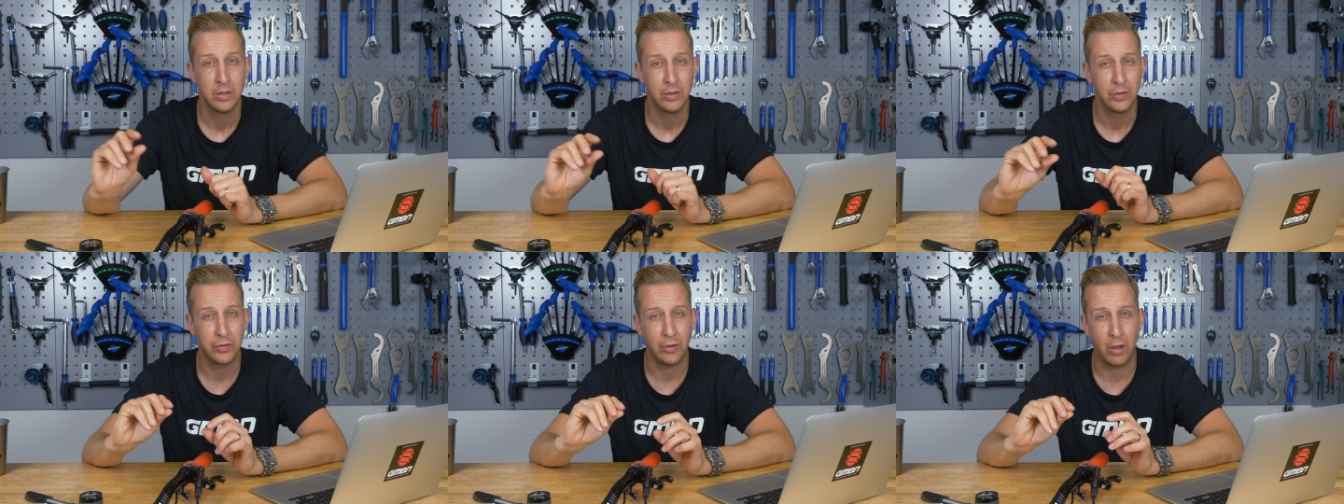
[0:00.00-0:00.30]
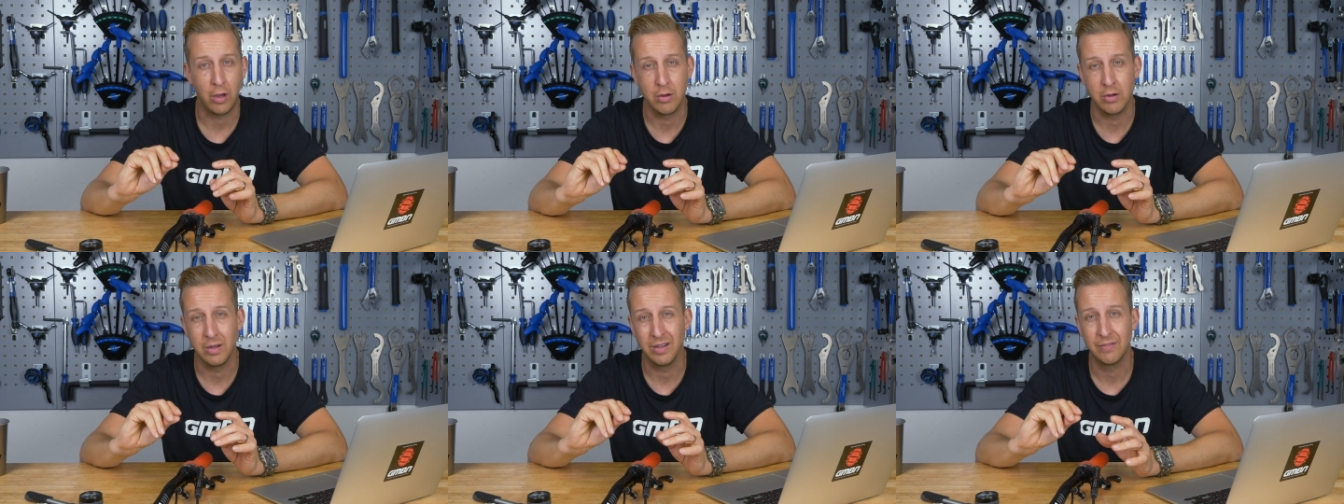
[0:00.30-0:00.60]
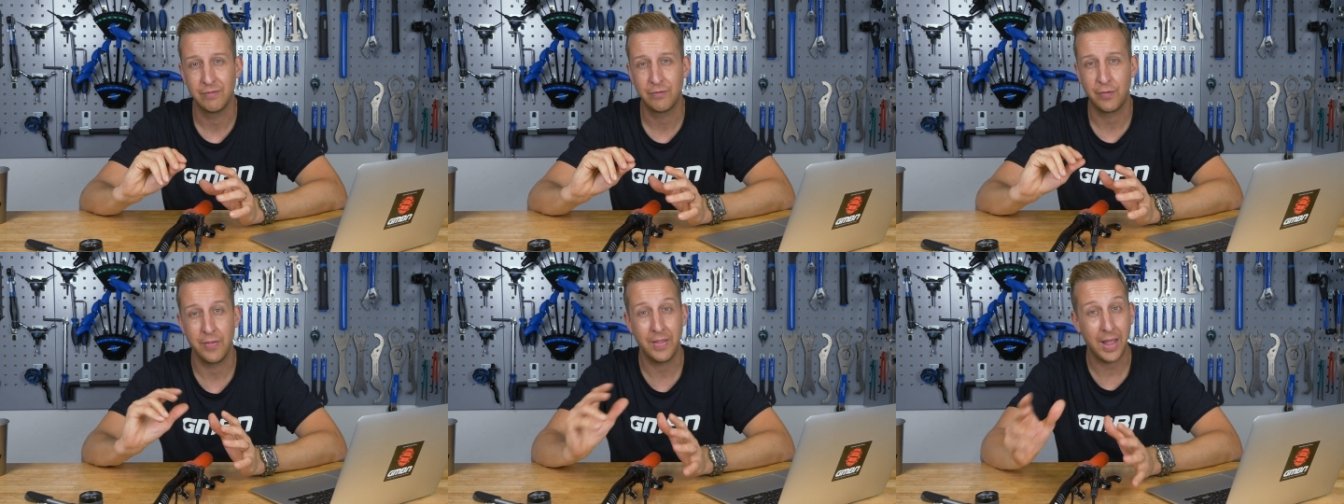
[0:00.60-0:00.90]
So
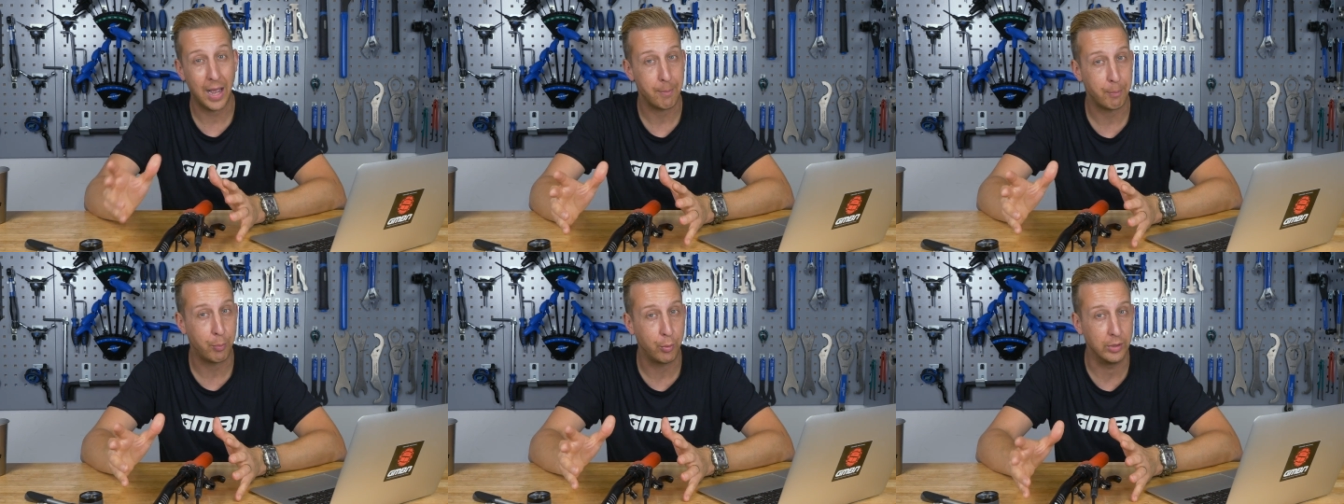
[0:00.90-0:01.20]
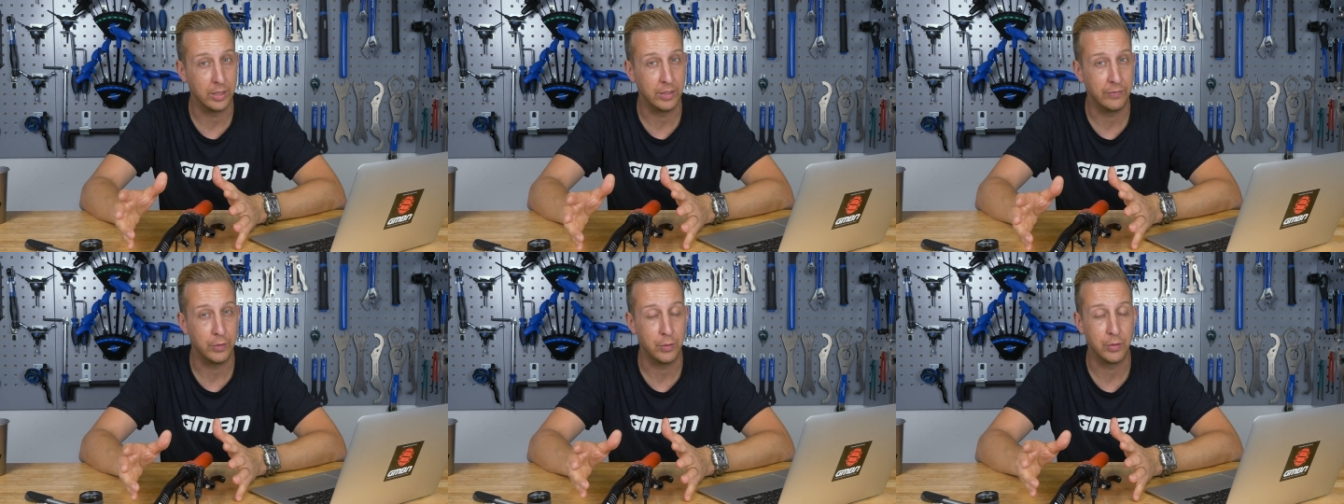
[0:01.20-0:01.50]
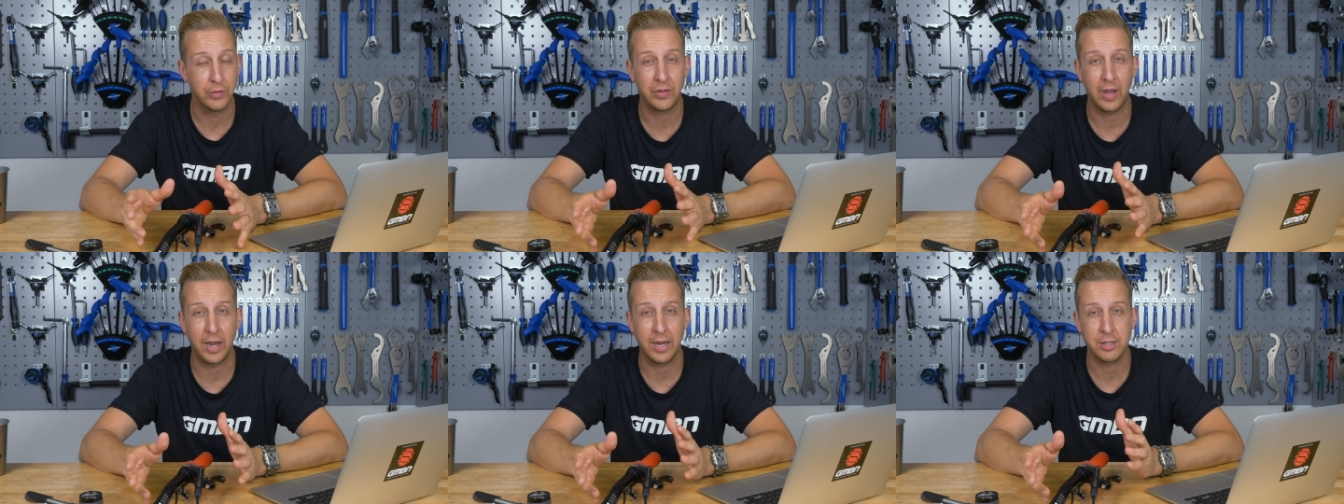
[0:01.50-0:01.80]
from that point of
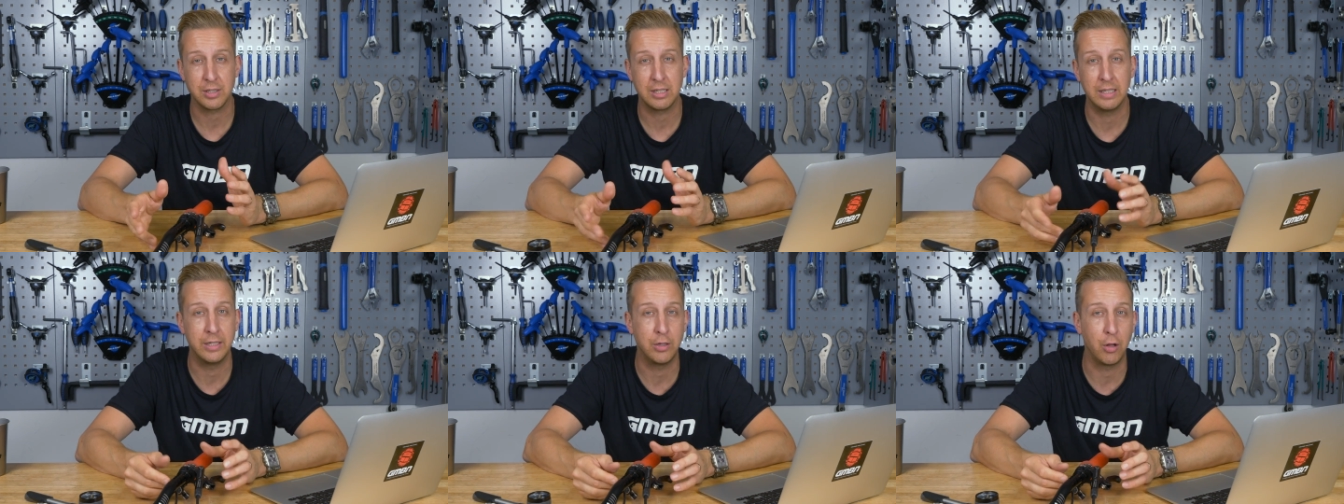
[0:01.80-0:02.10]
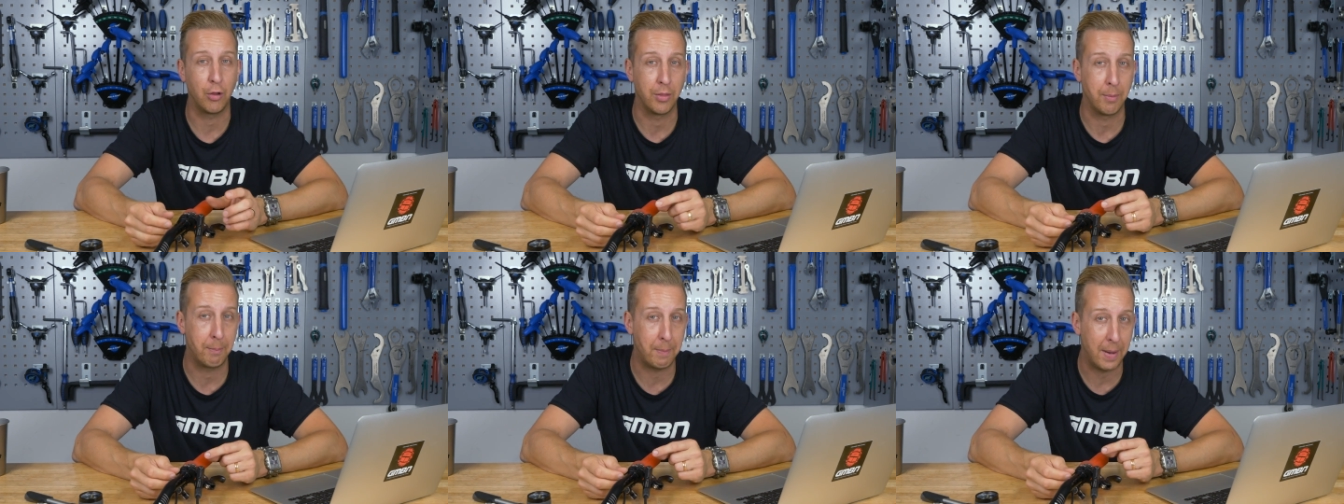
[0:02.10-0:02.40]
view, it's actually not the